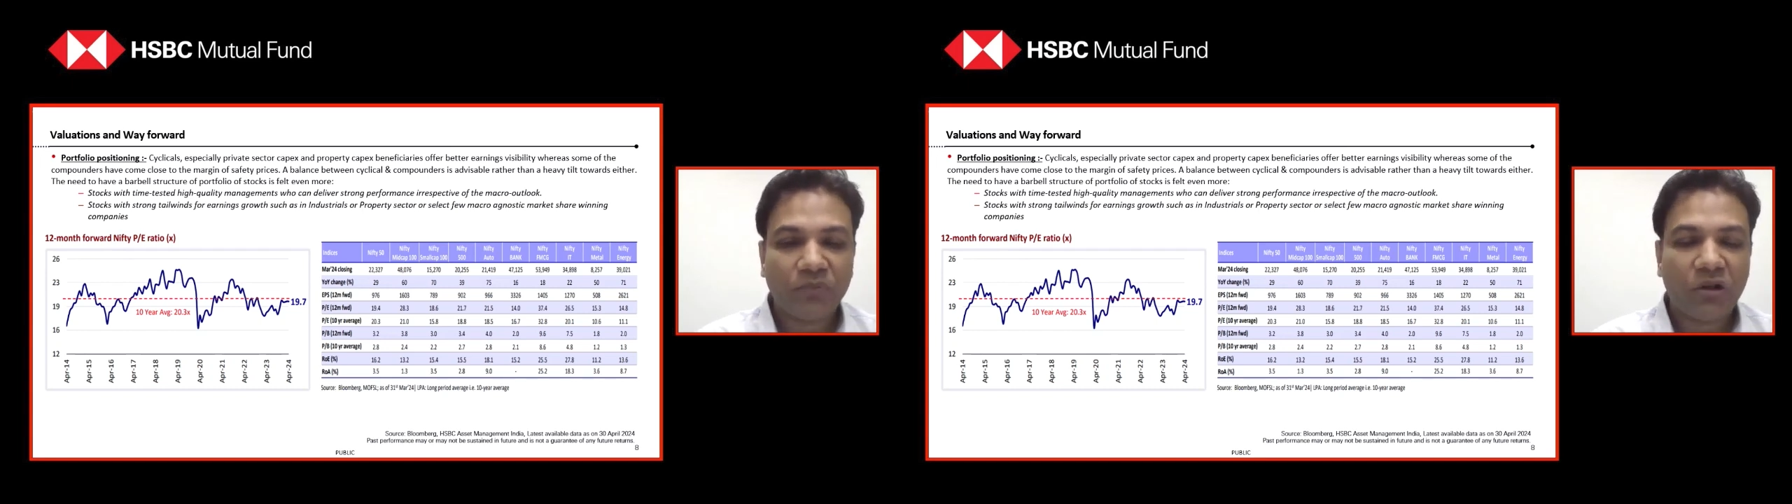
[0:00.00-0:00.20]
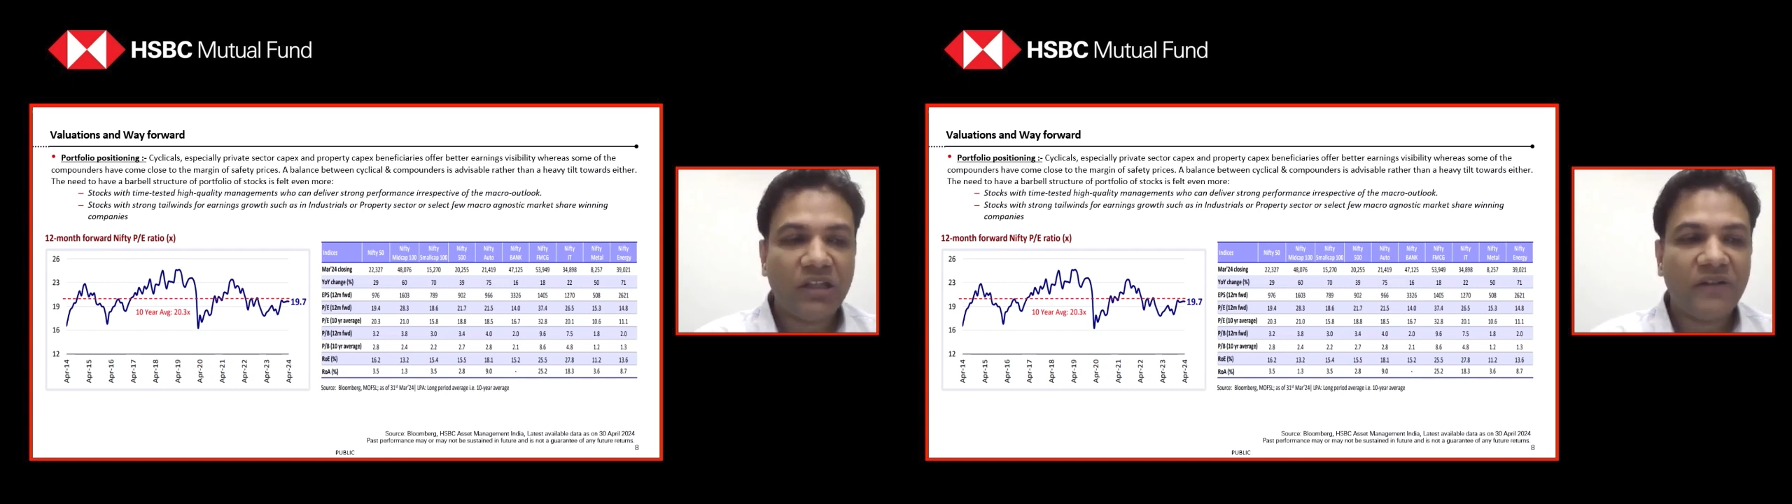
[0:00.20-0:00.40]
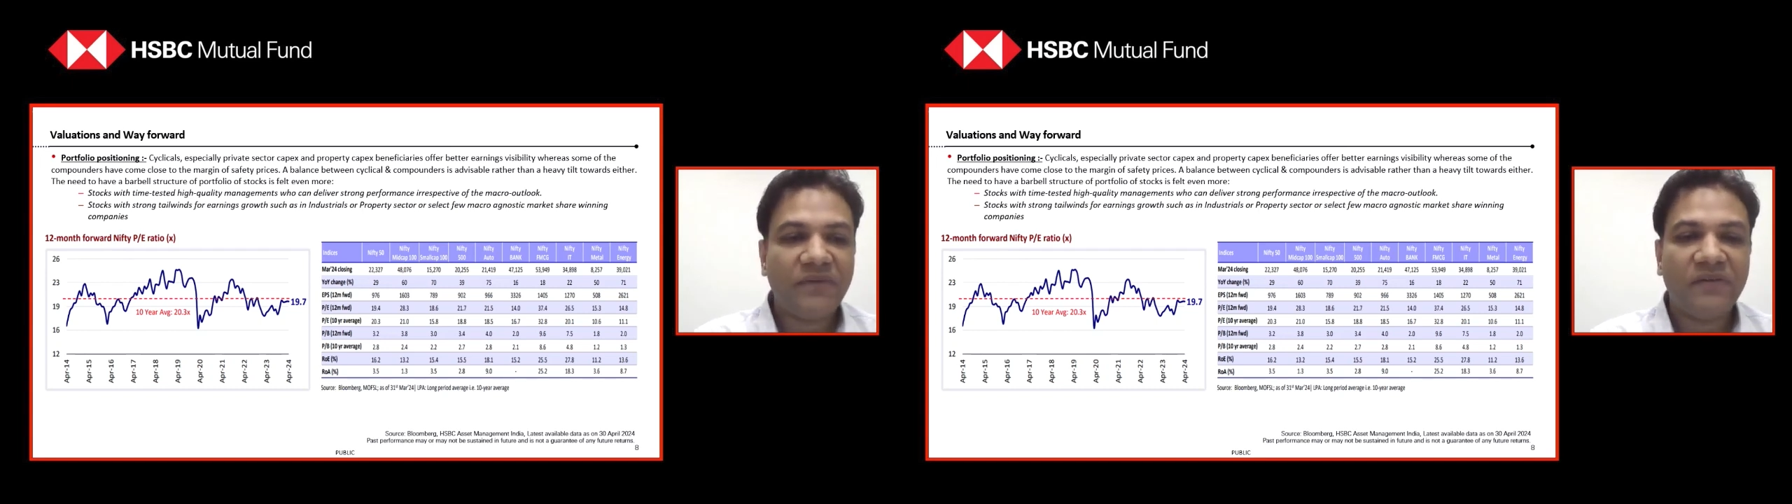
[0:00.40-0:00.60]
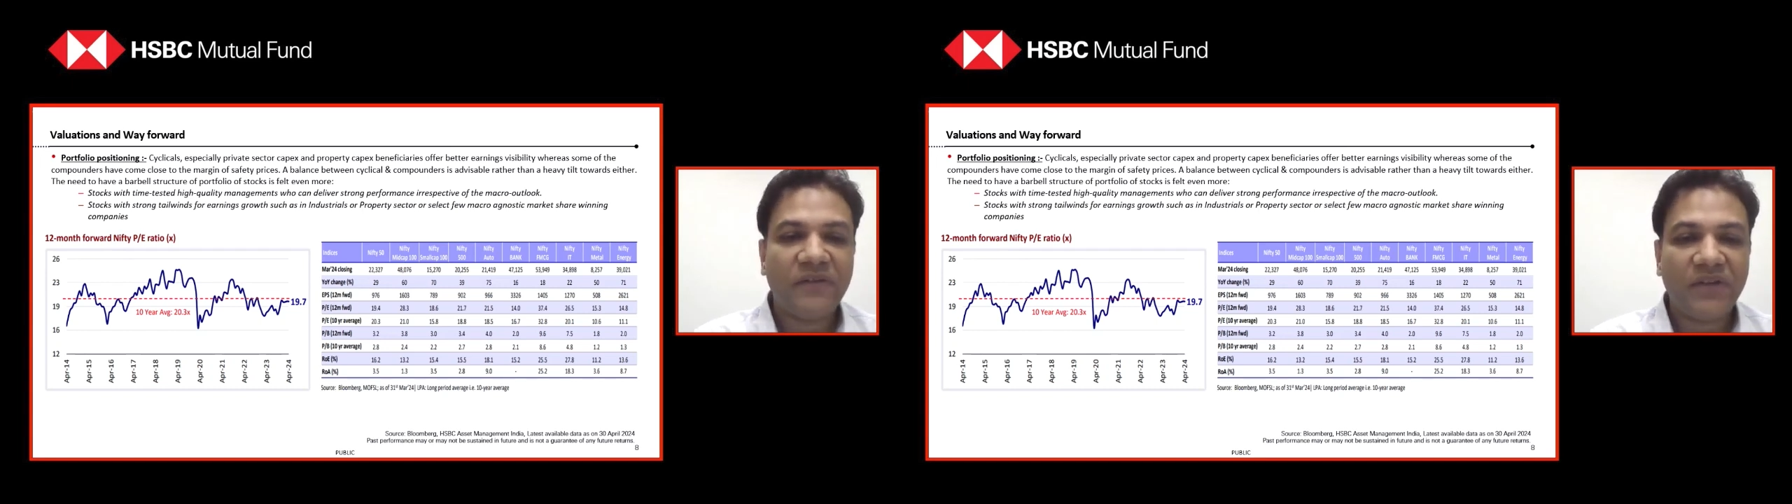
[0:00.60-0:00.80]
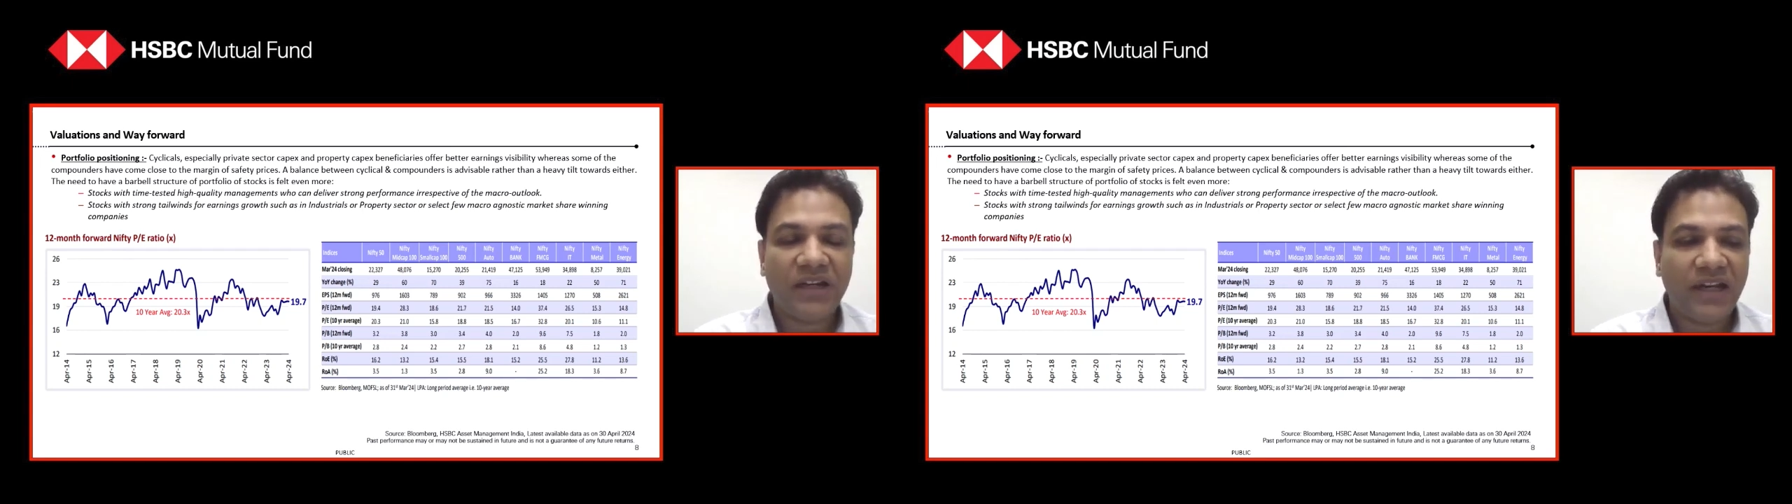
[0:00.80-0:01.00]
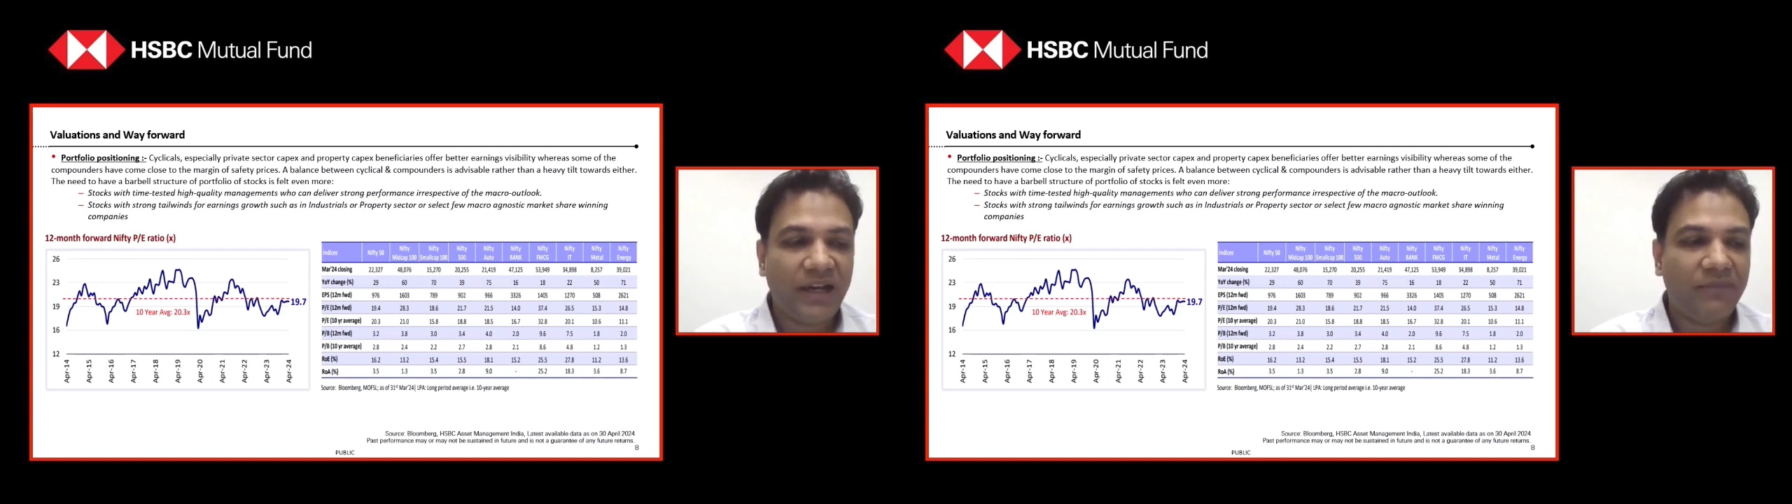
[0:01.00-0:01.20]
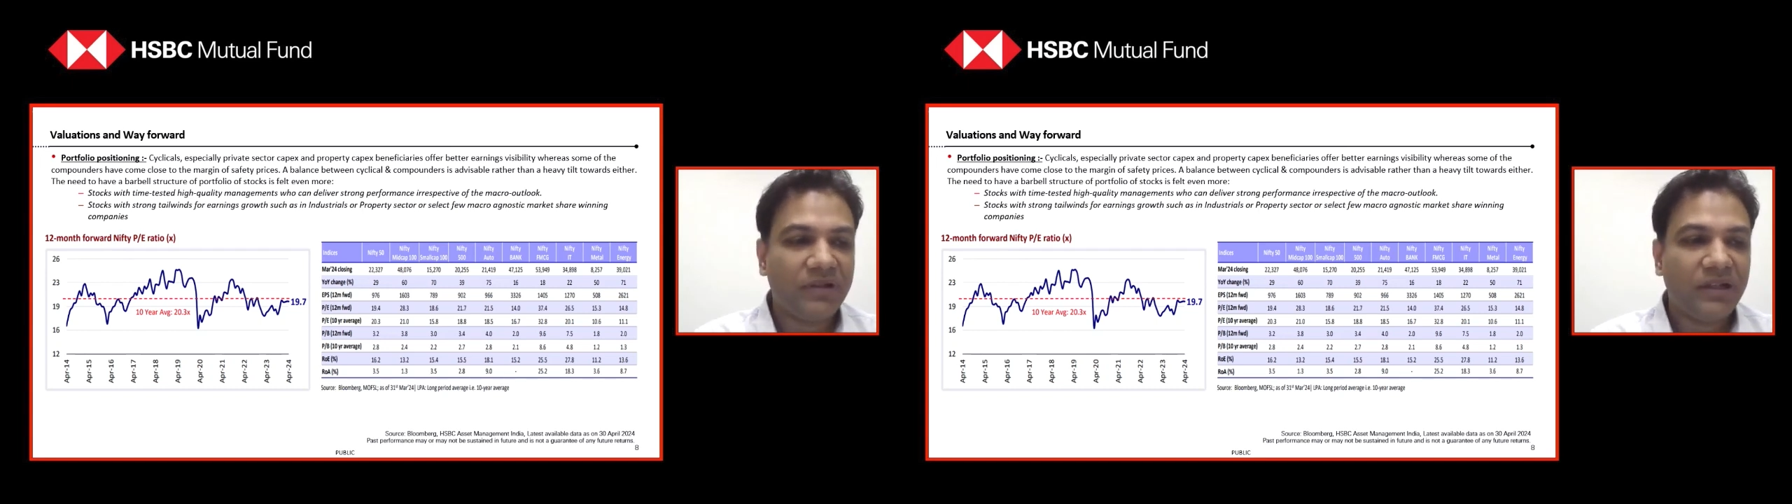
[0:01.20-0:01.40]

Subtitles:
or the Nifty 50 names,